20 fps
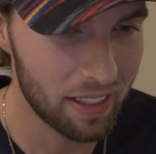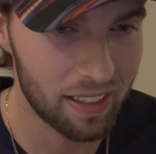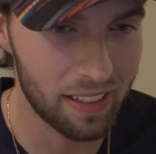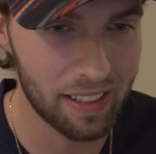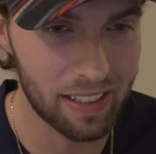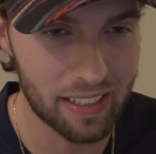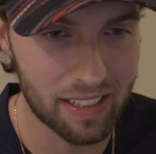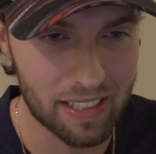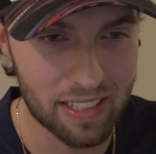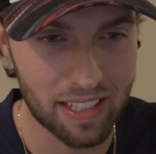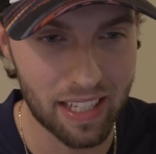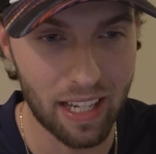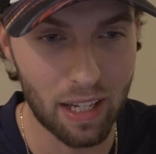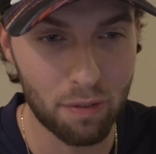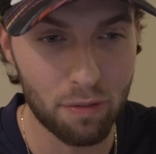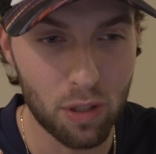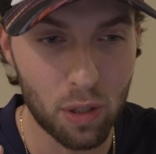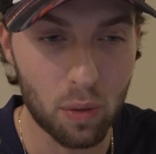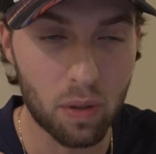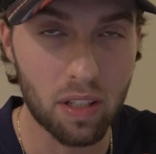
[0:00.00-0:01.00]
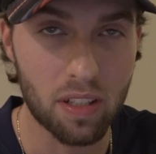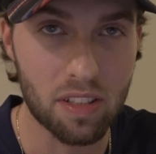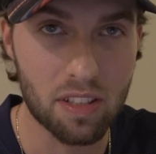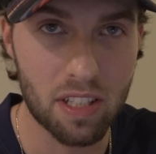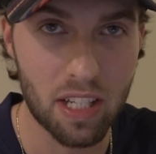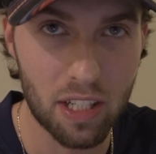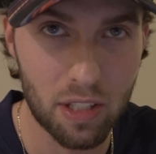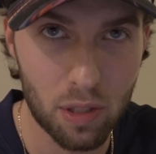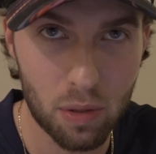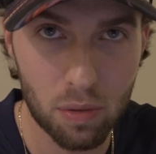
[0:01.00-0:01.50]
It's if you
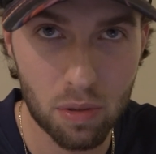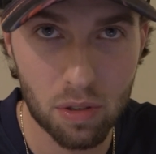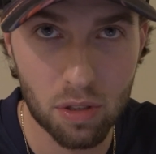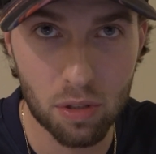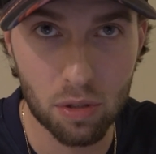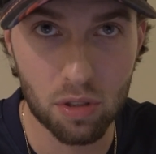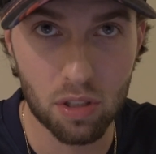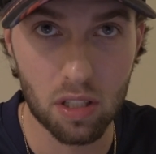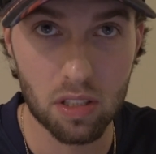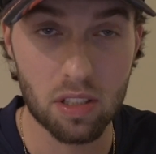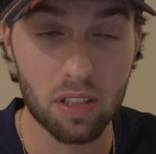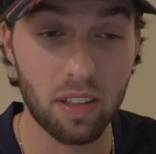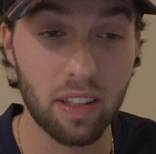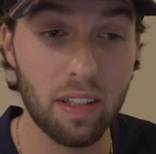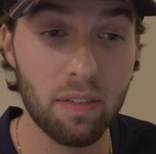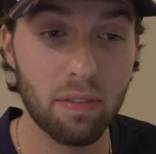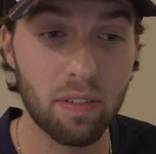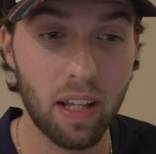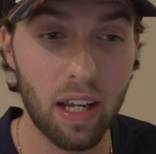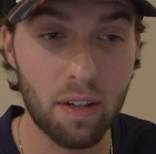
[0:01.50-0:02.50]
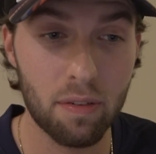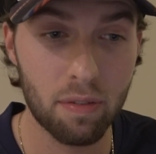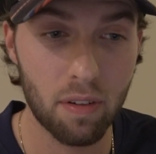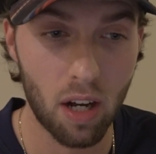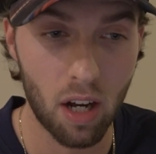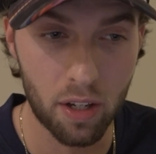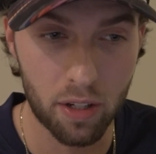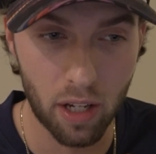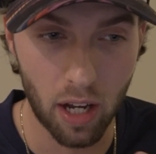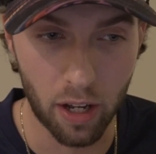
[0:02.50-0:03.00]
continue to just live life
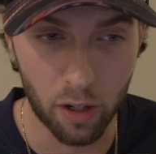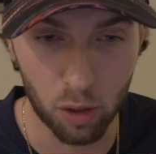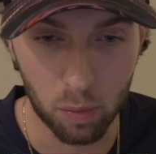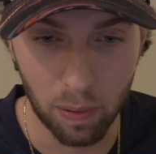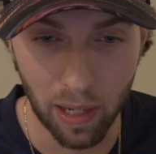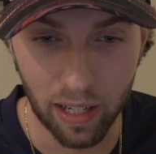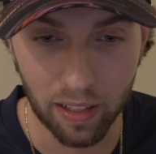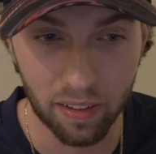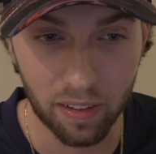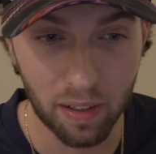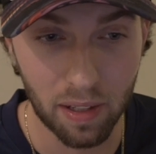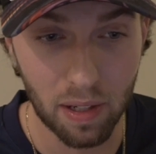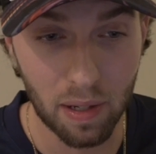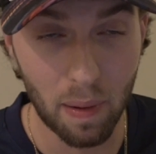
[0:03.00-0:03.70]
on autopilot,